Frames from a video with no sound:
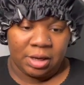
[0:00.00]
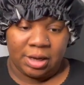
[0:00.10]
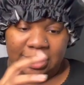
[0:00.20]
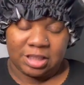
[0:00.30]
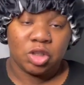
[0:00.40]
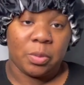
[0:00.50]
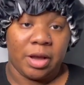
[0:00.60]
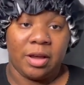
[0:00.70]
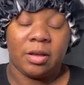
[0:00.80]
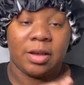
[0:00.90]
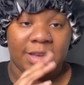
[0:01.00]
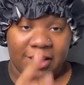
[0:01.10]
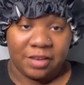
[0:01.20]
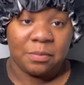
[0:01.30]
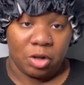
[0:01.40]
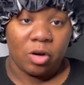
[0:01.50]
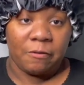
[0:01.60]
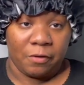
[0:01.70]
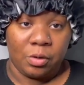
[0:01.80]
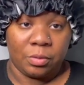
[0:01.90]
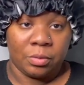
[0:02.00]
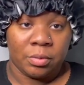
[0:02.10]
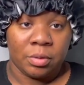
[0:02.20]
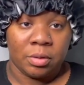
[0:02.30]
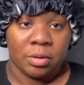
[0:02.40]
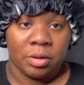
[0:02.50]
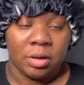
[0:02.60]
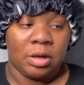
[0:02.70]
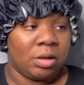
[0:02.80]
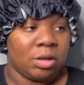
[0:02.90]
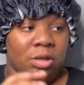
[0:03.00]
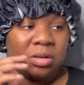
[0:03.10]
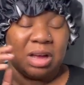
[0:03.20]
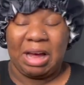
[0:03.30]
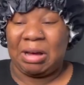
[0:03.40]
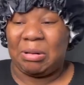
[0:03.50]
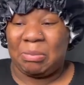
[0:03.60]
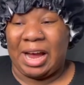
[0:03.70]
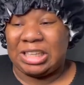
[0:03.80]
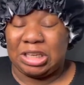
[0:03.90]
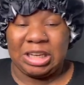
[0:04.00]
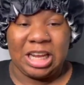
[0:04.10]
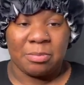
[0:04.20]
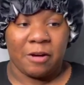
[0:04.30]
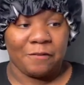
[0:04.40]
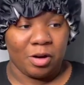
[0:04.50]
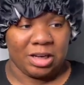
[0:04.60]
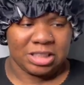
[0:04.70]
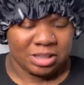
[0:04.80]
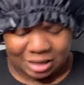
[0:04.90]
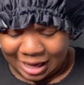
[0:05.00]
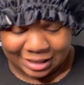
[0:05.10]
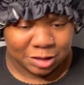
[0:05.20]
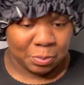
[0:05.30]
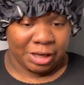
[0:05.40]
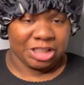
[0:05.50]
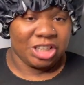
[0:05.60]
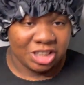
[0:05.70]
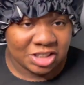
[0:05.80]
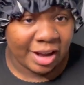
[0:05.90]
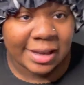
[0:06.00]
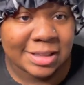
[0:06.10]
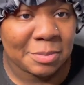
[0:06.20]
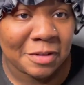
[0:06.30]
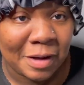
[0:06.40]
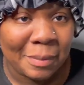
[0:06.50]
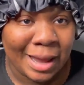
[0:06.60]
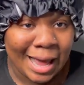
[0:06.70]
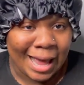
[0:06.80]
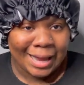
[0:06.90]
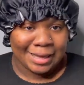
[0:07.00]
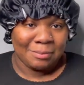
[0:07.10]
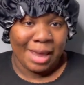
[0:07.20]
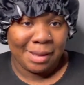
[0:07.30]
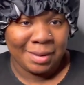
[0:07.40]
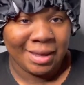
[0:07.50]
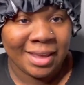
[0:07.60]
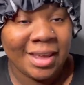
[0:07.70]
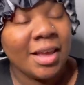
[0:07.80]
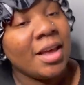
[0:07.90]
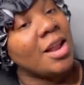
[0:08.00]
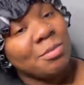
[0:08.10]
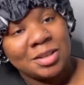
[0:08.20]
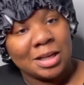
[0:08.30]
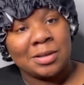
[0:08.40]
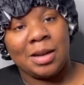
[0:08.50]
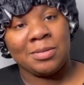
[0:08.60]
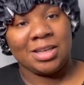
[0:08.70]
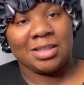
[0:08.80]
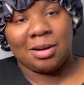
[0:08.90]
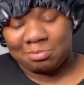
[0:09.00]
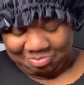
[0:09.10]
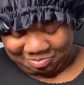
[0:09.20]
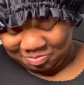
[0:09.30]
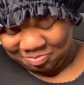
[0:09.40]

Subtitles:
I said to her, give me your phone. Oh, why do you need my phone? At this point, she's starting to move a bit. Aggie baby. I'm saying to her, let me tell you something.